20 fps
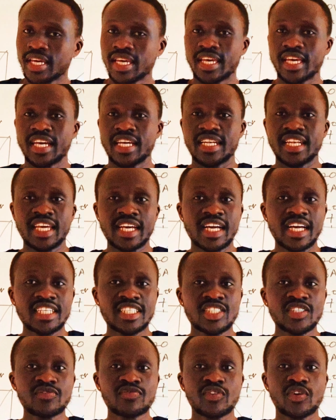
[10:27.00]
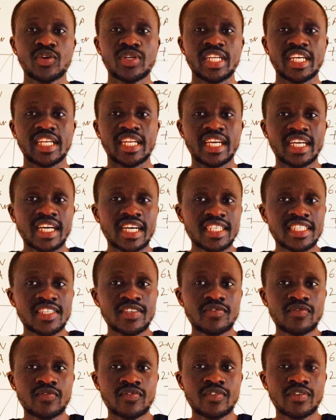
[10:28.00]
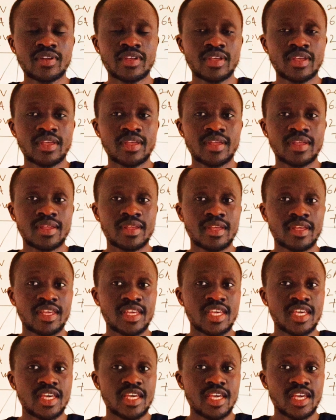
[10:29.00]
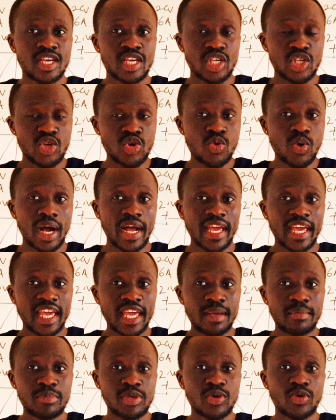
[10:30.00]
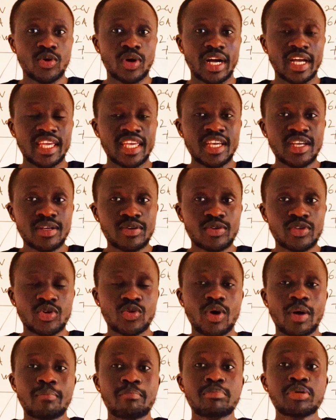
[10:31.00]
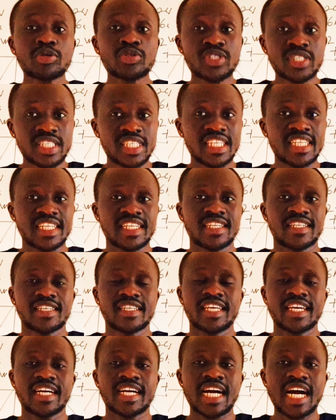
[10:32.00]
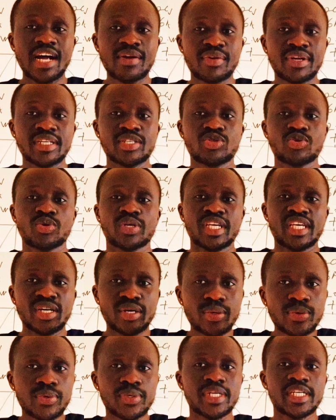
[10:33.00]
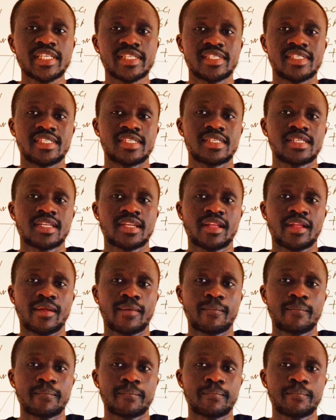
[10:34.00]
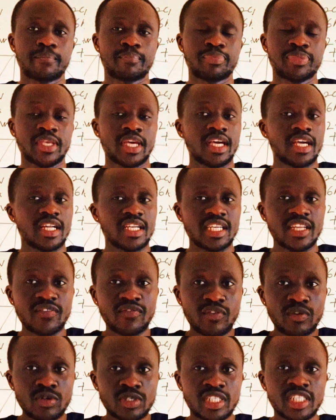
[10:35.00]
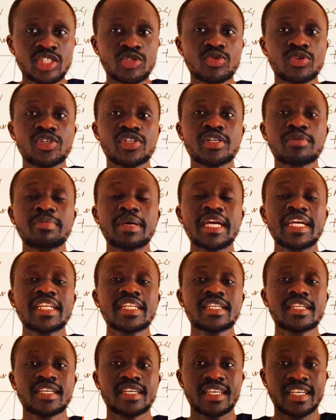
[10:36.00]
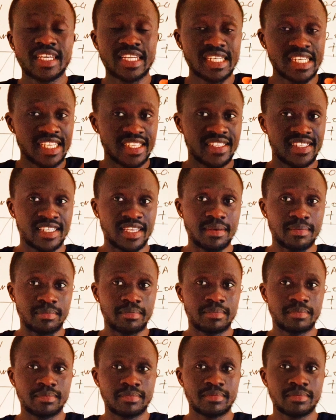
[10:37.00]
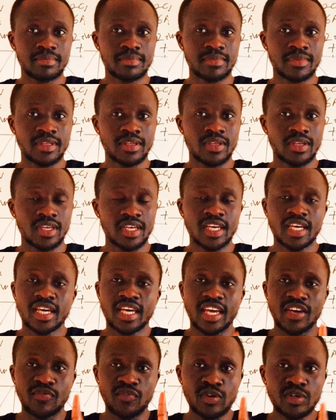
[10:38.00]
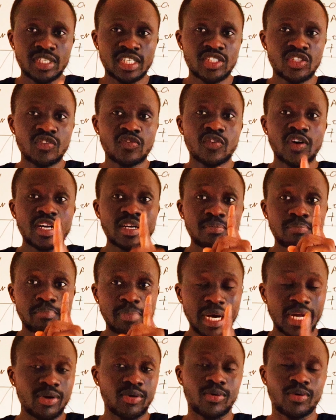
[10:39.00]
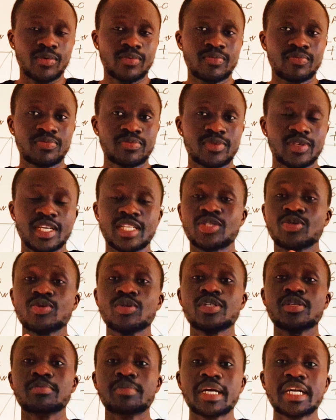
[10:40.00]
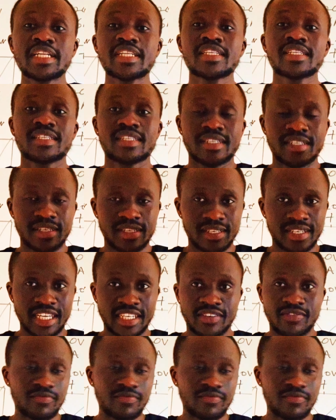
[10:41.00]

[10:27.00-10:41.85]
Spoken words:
a negative on a negative, your aim, you are boosting the current to increase. The voltage will remain the same. A voltage of one panel, it will remain that